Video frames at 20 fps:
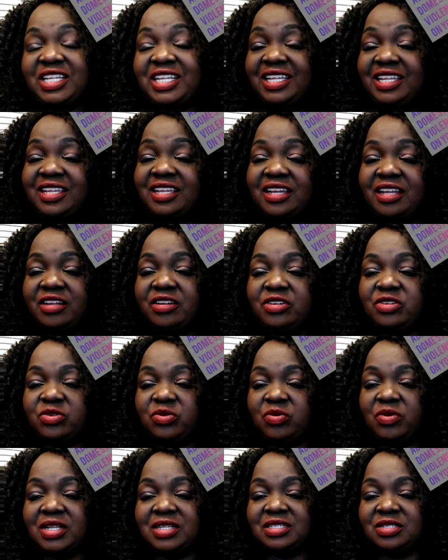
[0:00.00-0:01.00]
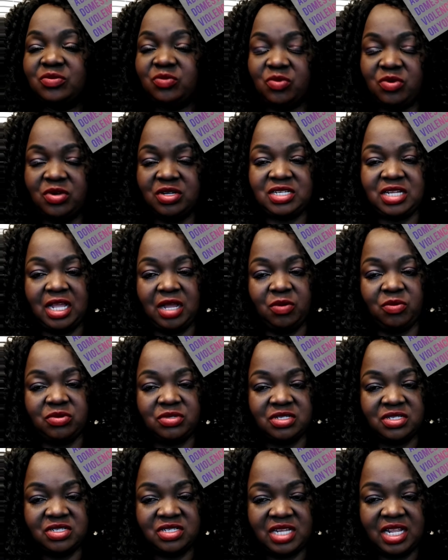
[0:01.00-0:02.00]
geared towards what I
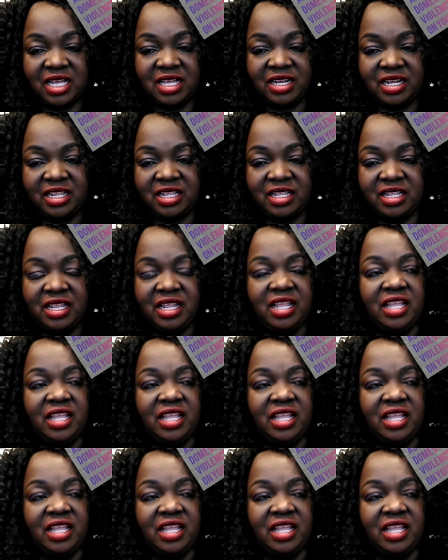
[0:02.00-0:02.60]
was studying.